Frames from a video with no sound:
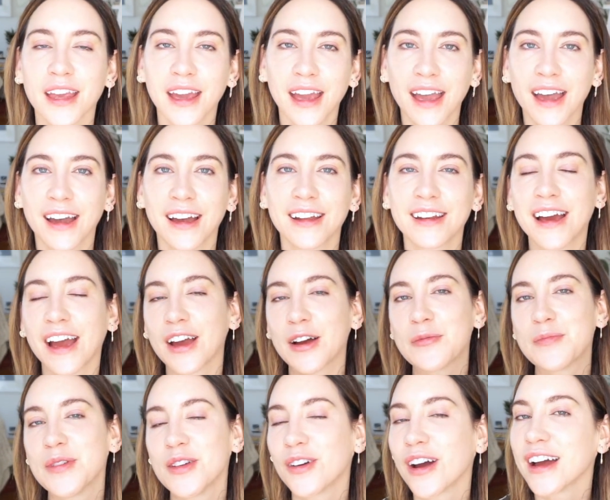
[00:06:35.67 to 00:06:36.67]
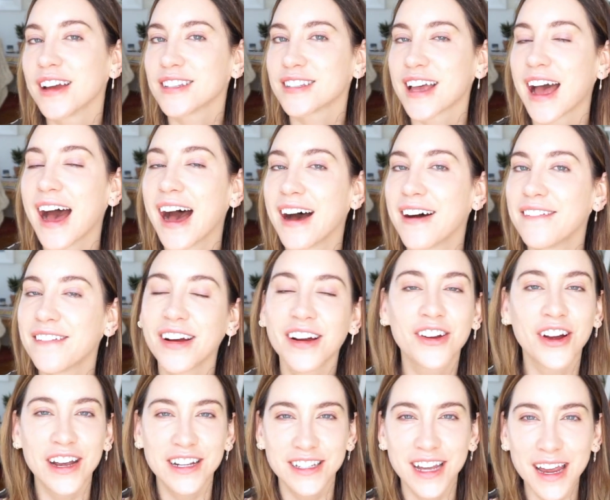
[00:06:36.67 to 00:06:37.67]
And I hope you guys have a
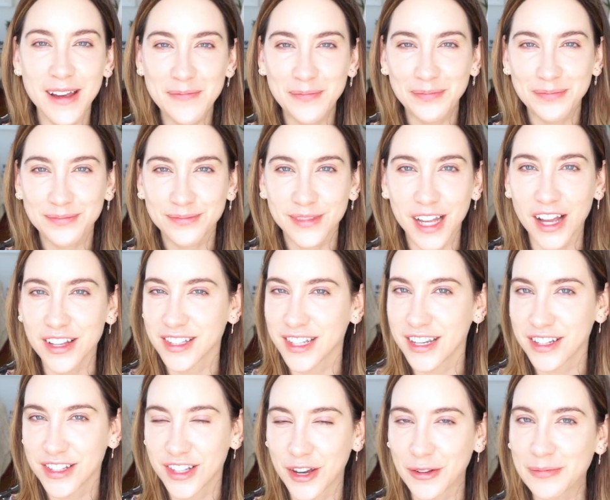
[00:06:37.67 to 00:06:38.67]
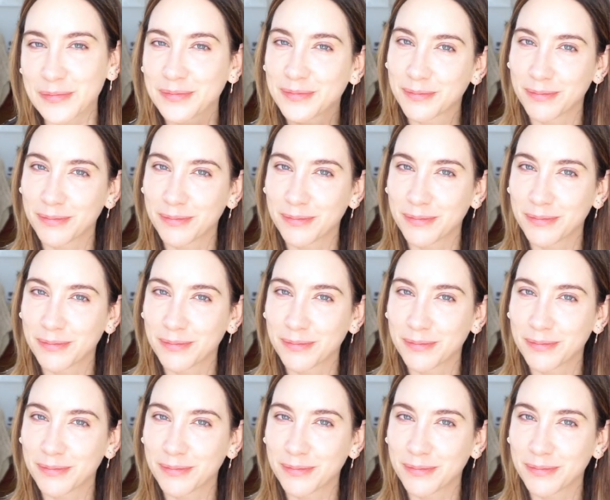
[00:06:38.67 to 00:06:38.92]
great day. I'll see you soon,